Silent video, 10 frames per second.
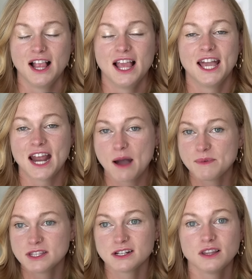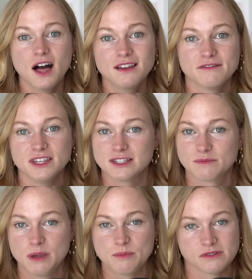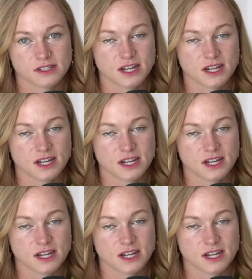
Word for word: it happens in a lot of these people's